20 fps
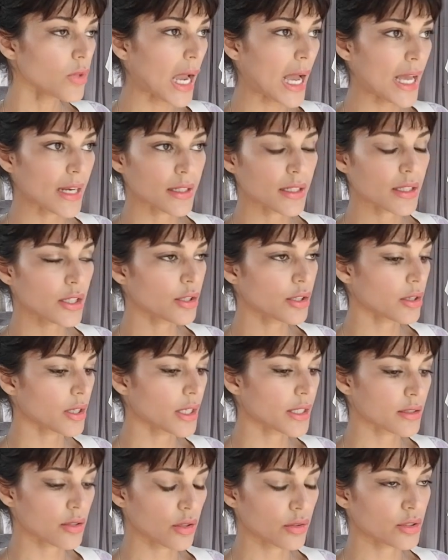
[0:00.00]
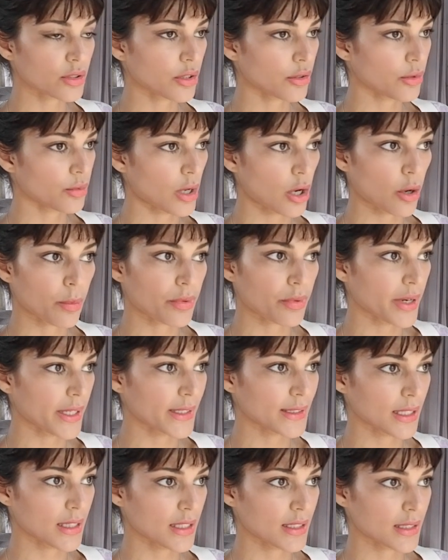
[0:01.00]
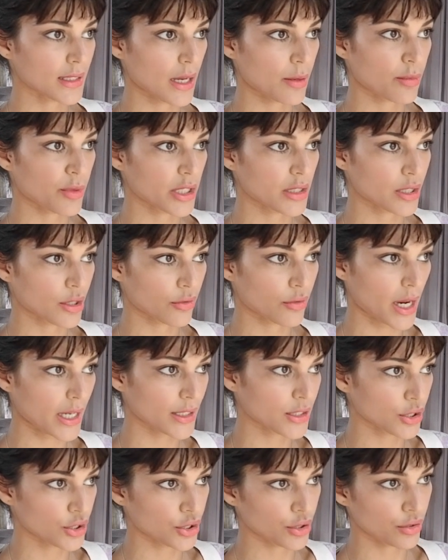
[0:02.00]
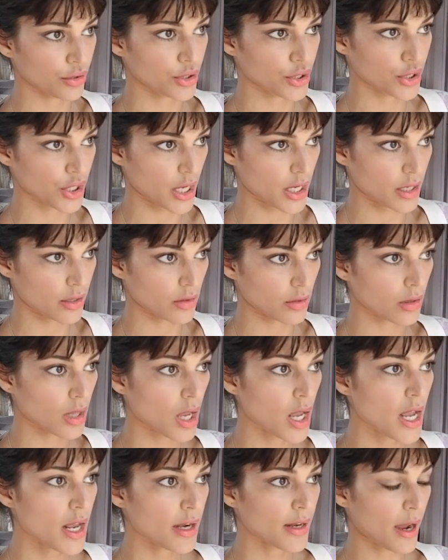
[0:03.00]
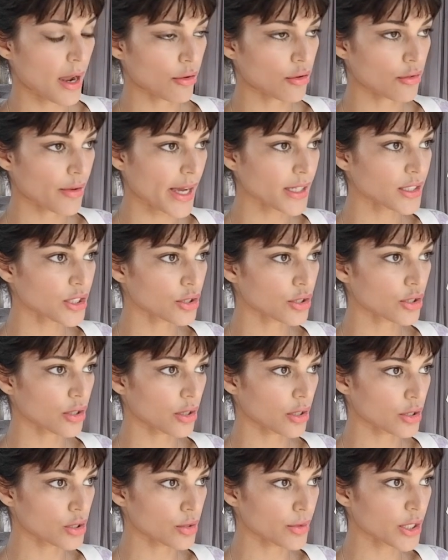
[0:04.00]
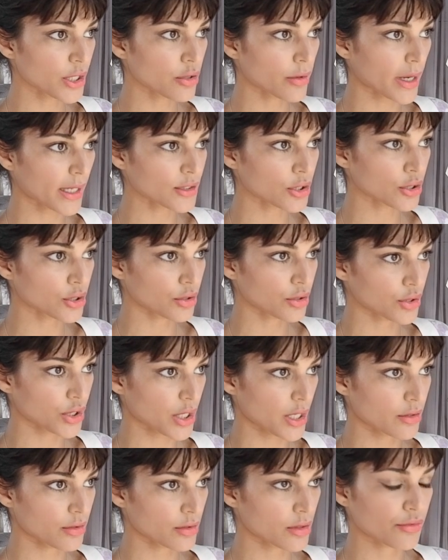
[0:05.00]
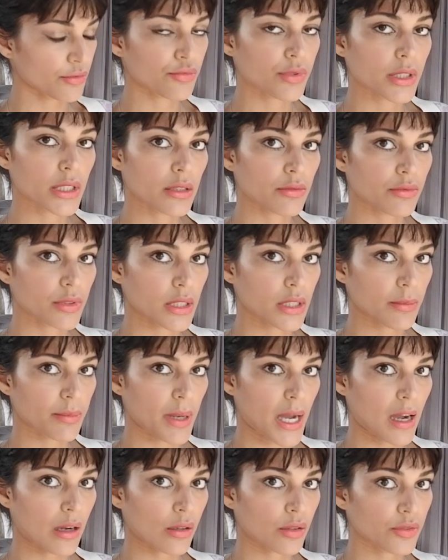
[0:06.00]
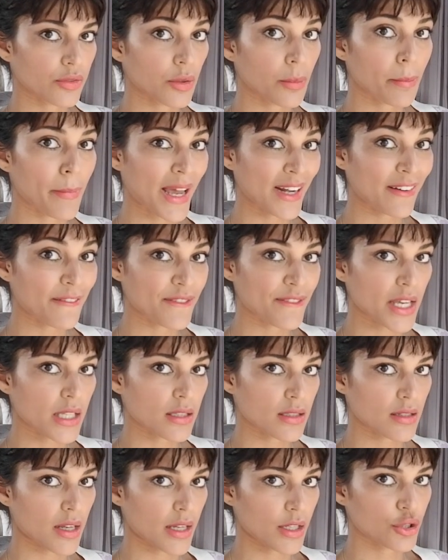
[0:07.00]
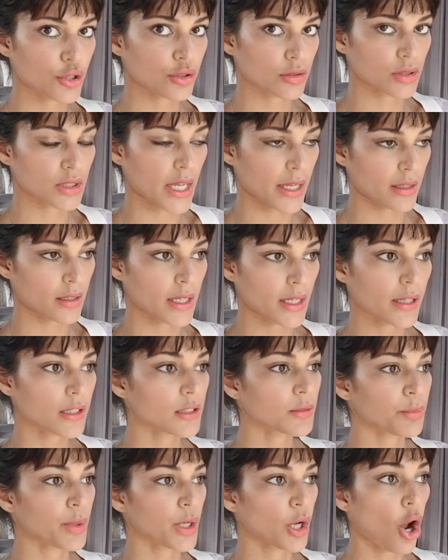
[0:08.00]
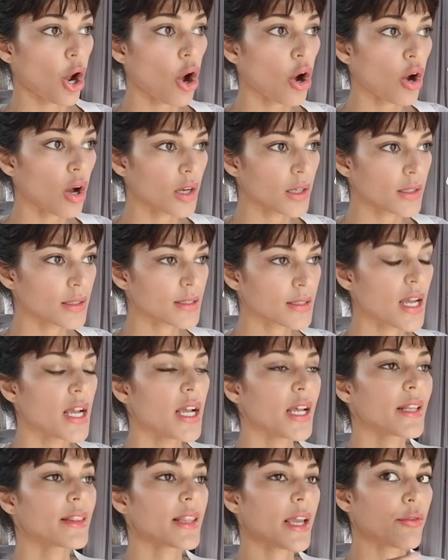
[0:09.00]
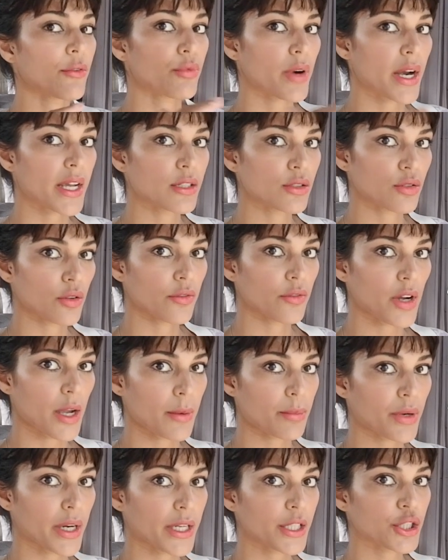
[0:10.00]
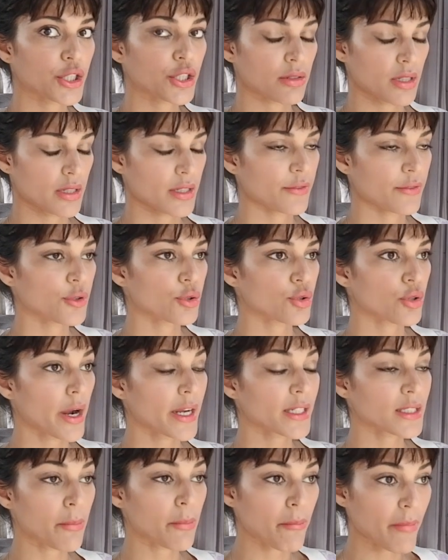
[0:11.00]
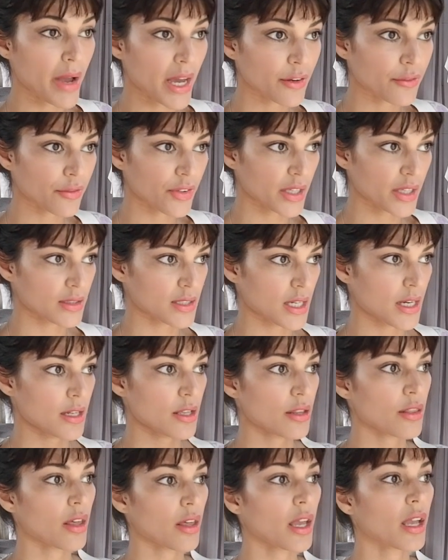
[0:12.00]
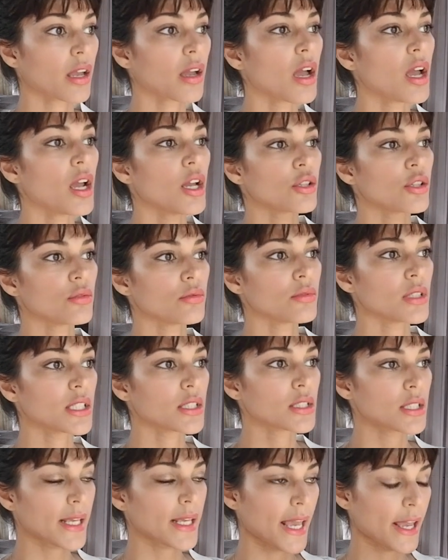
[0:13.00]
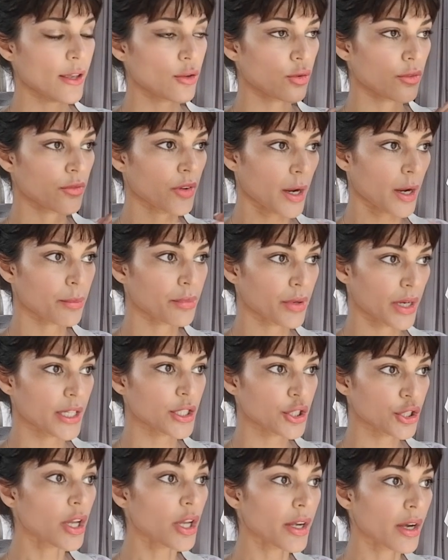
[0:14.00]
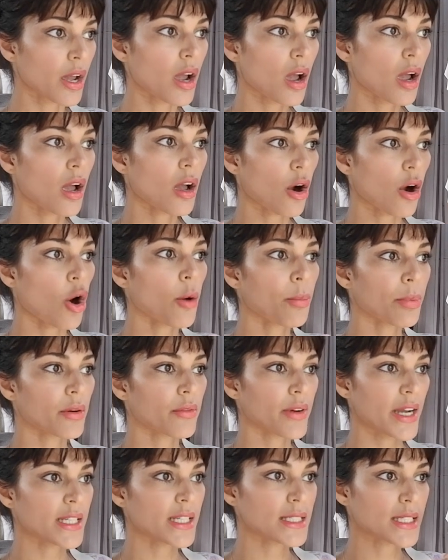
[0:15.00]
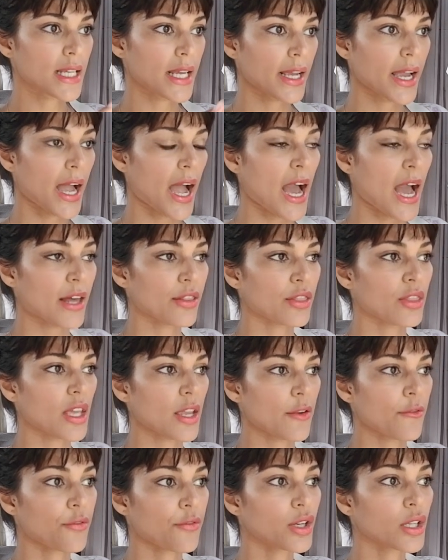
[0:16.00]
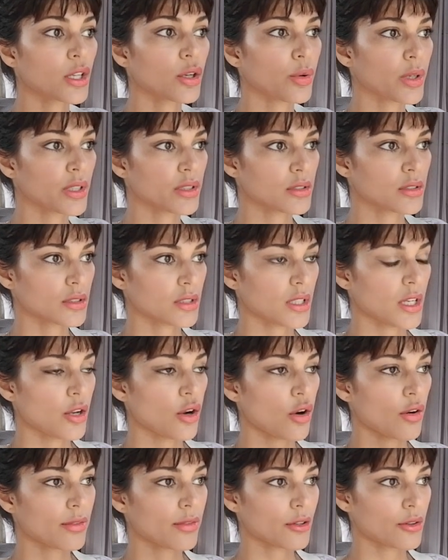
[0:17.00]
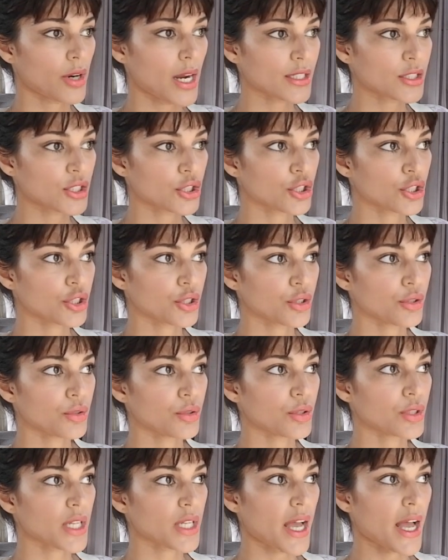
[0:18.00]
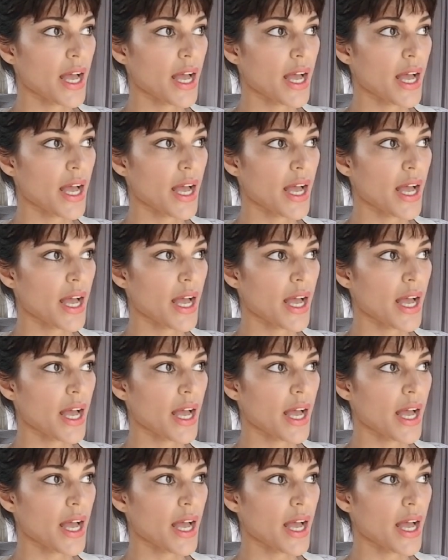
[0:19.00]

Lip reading: and it also operates in the same way as a gratitude journal. Now, doing gratitude journals are really, really powerful manifestation techniques because they raise your vibration. And if you're trying to manifest anything, you need to get your vibration operating at the frequency of gratitude